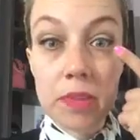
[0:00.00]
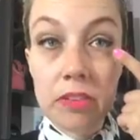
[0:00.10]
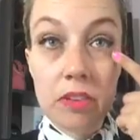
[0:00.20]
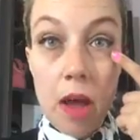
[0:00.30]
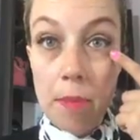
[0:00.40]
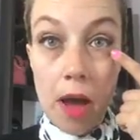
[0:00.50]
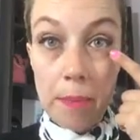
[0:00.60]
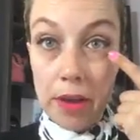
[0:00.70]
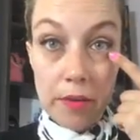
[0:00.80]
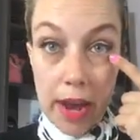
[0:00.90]
It's not
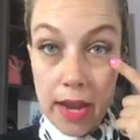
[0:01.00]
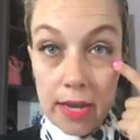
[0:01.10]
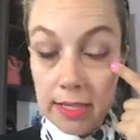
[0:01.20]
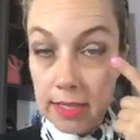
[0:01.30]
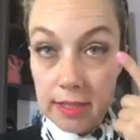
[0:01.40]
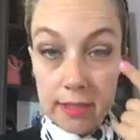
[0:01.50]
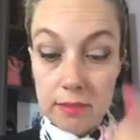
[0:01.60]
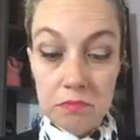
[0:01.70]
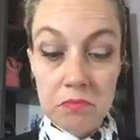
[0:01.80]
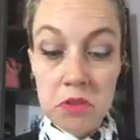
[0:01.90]
popping, right?
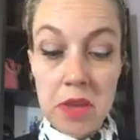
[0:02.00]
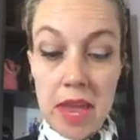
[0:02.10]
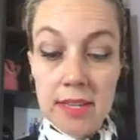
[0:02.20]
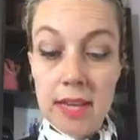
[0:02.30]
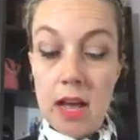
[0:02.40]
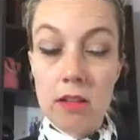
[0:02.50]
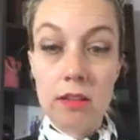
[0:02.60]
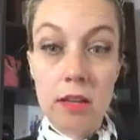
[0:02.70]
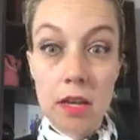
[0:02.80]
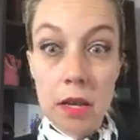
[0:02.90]
You can't tell.
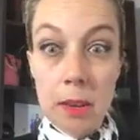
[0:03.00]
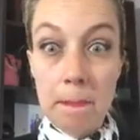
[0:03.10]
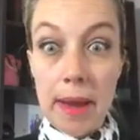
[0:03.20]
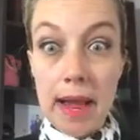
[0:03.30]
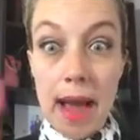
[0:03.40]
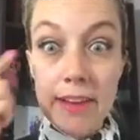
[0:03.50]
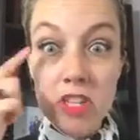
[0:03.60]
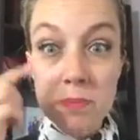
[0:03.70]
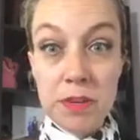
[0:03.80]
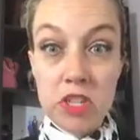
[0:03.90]
But I
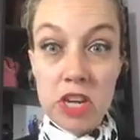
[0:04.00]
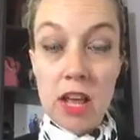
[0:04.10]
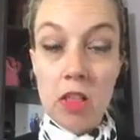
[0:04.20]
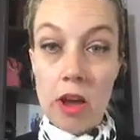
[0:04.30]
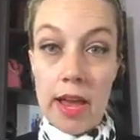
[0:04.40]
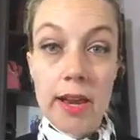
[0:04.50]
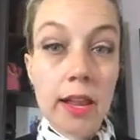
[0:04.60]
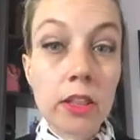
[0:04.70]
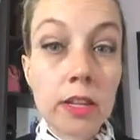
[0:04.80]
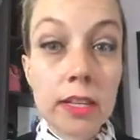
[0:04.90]
just put gel on,
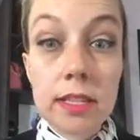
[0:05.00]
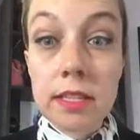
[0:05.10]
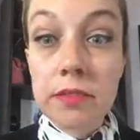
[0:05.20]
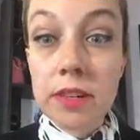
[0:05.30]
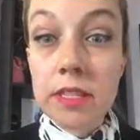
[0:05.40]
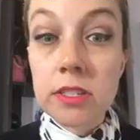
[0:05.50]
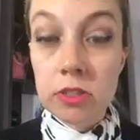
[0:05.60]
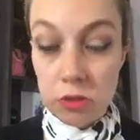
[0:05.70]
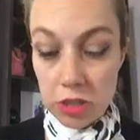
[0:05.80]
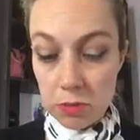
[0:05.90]
and look at the difference,
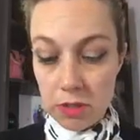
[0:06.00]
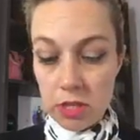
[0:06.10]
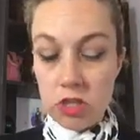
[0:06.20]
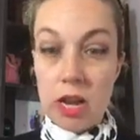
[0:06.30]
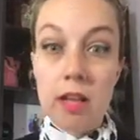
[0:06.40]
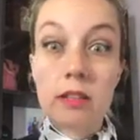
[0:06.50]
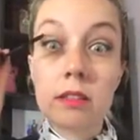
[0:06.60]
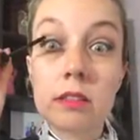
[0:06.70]
just with the gel.